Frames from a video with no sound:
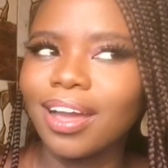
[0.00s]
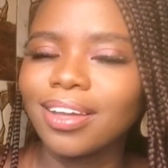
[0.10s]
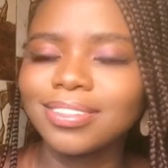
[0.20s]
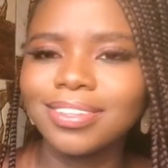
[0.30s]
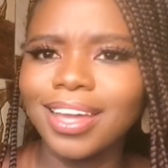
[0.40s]

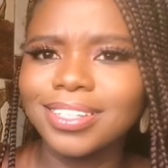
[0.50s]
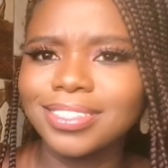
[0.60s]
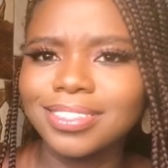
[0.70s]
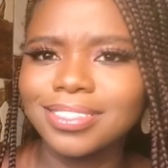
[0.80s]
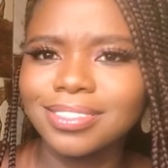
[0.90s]
Guys,
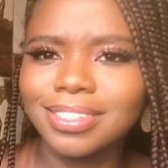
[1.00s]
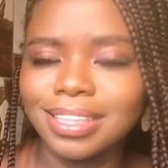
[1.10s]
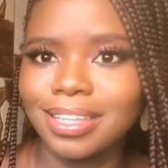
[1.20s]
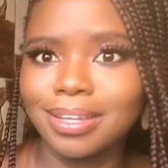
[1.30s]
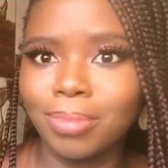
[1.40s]

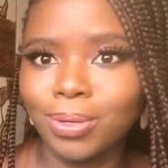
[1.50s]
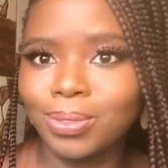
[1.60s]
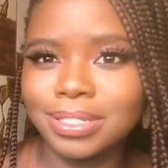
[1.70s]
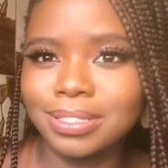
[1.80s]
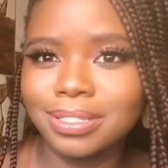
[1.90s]
think about
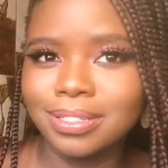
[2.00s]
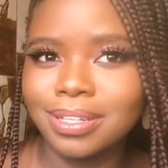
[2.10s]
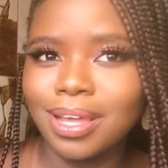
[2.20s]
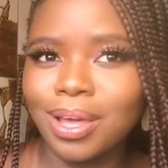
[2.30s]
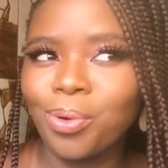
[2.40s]

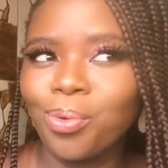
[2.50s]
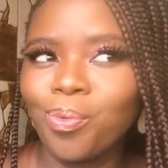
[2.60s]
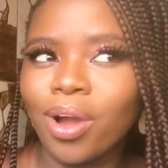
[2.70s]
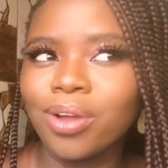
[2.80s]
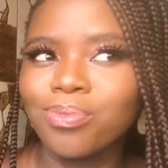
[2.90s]
it.
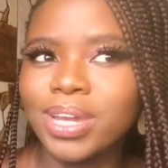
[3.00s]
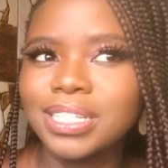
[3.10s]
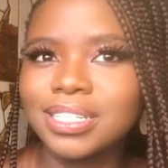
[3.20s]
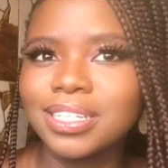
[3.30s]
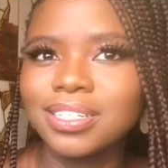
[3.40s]
We're
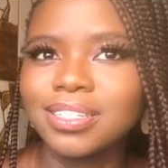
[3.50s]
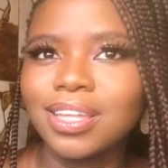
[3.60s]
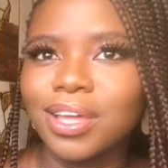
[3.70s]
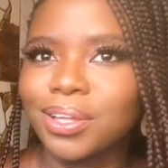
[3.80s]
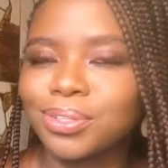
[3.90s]
rating
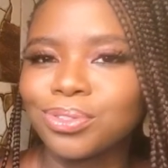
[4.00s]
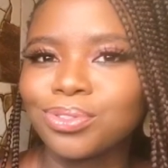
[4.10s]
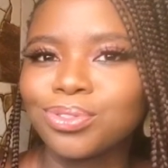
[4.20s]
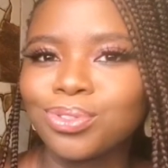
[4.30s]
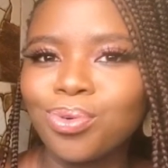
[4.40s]

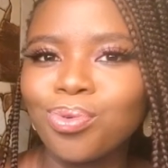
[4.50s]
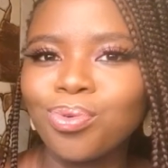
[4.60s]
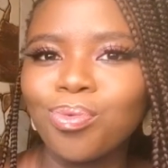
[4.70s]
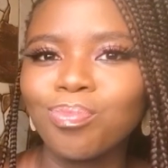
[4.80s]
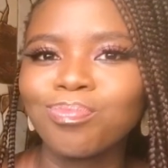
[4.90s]
too
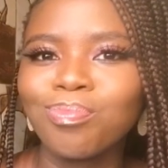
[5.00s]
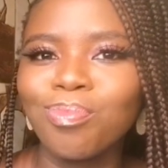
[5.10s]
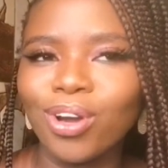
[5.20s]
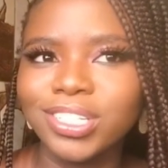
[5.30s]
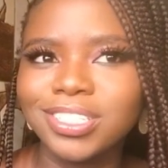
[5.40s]

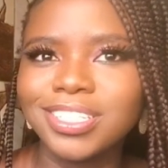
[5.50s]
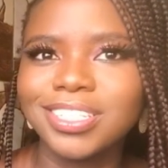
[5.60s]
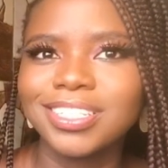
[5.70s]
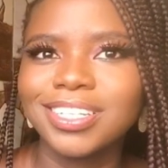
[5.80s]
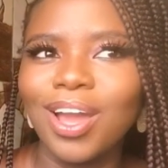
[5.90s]
much
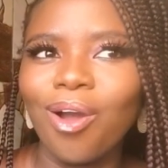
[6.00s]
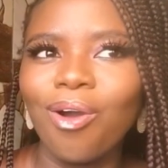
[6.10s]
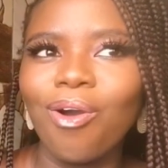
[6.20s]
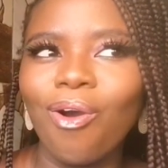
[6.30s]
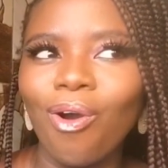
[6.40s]

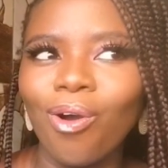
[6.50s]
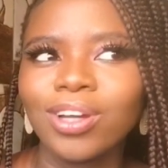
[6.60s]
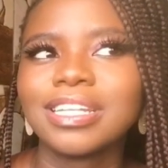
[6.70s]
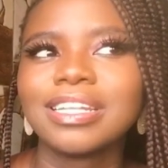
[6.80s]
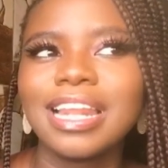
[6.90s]

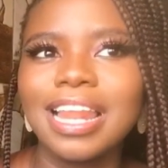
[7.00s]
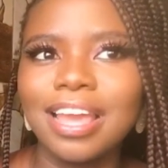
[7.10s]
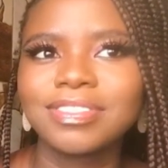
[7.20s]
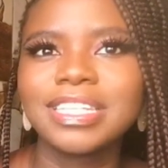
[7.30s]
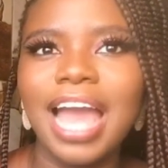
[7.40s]
on
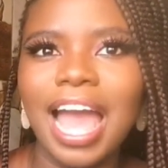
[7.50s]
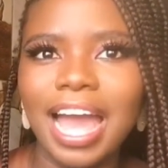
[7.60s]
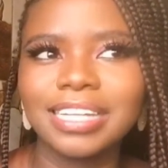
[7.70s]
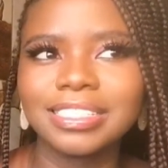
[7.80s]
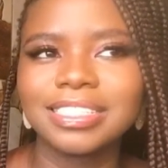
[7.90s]
left
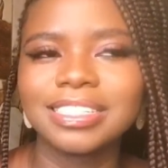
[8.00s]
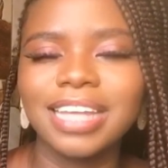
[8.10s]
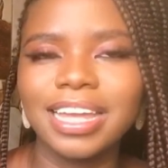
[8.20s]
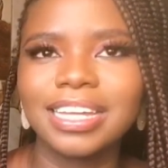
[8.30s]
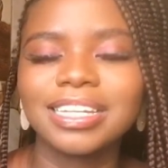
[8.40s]
hand
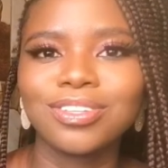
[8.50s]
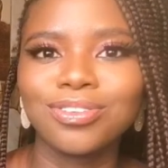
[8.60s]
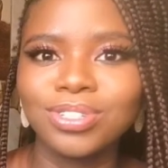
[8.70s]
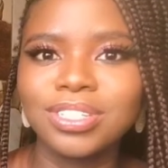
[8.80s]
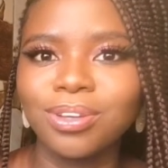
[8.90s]
like
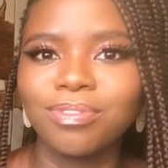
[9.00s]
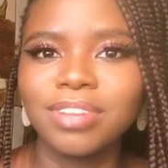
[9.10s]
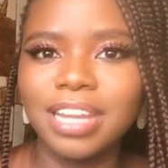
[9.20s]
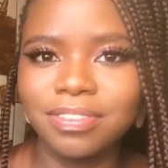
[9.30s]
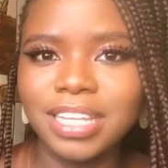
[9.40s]
using of
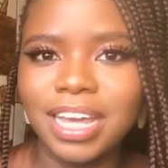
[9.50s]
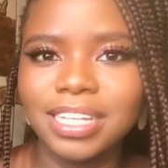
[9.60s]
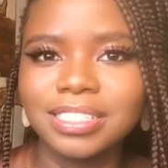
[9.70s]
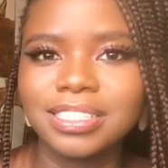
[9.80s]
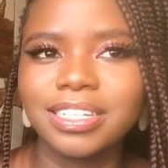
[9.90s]
left hand
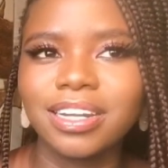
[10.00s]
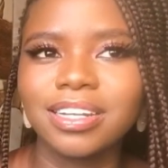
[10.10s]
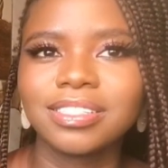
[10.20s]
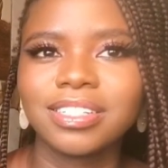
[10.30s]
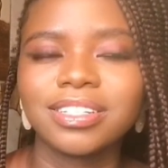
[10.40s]
there
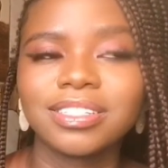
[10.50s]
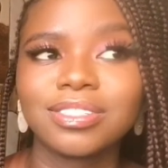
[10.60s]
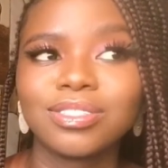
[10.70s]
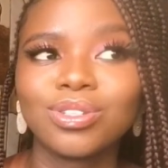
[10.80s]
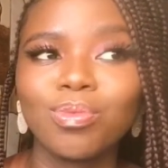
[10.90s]
there is
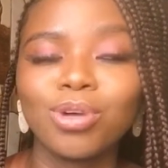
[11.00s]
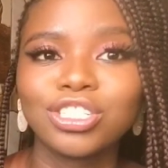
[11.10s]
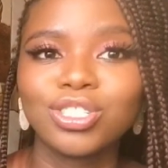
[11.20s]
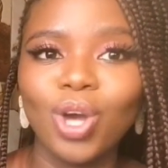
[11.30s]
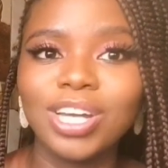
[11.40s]
too much
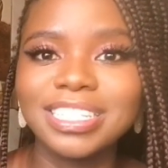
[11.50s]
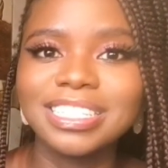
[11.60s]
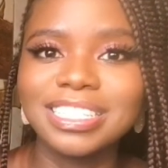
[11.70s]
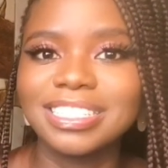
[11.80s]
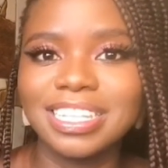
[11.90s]

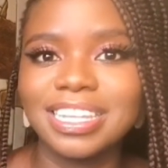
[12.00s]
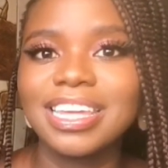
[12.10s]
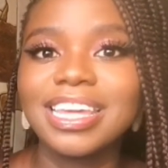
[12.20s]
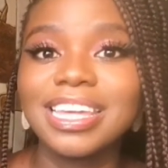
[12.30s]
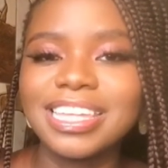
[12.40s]
toxicity
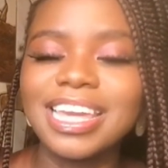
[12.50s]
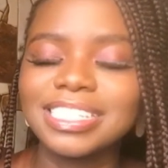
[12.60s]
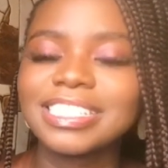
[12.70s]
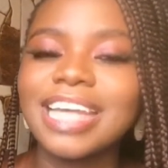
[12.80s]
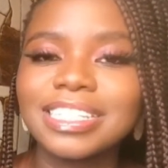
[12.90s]
yes
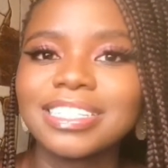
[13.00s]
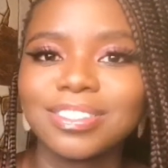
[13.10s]
that is the